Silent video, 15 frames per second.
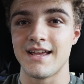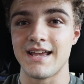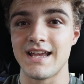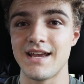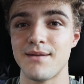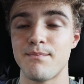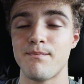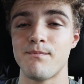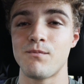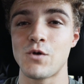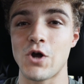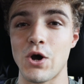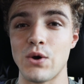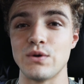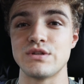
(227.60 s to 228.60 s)
it
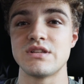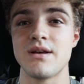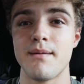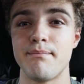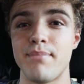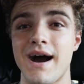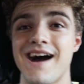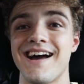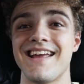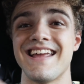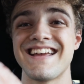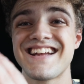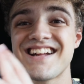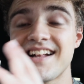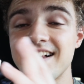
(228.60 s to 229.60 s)
goes by
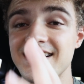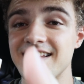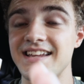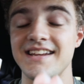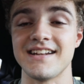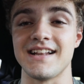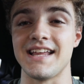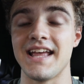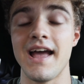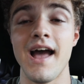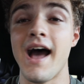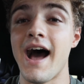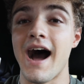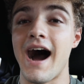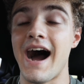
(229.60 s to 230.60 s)
cleanly.
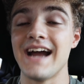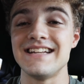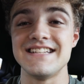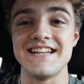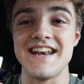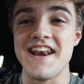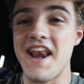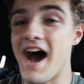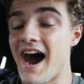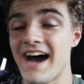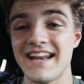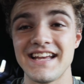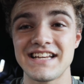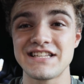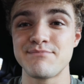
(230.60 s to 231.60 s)
I did
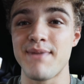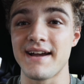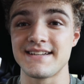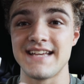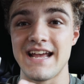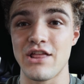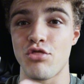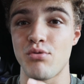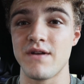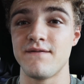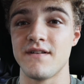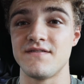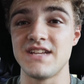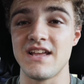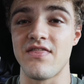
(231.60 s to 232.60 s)
not expect to hit
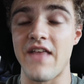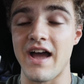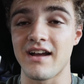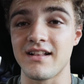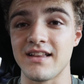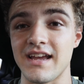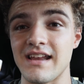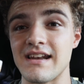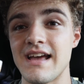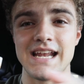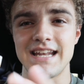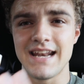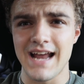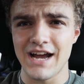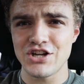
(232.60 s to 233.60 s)
315 that clean,
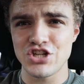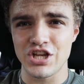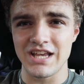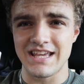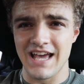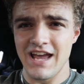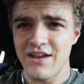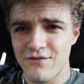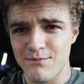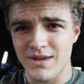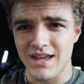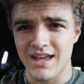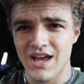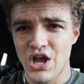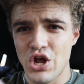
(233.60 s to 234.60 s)
and it actually gave
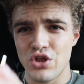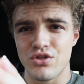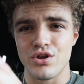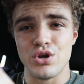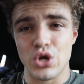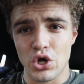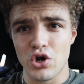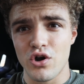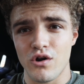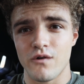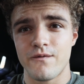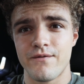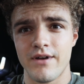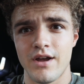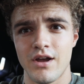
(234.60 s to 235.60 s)
me the
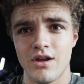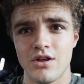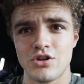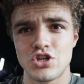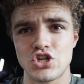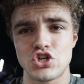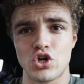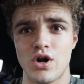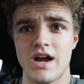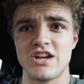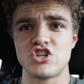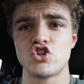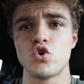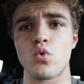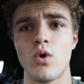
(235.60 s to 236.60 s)
nerve to try
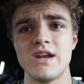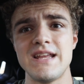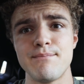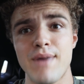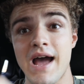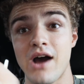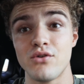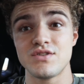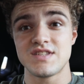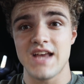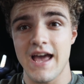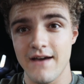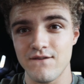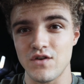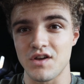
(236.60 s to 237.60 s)
20 pounds
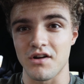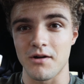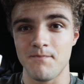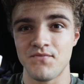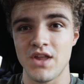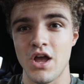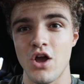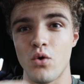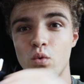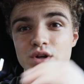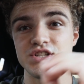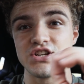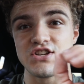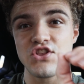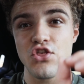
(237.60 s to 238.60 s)
heavier,
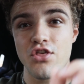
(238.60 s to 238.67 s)
which is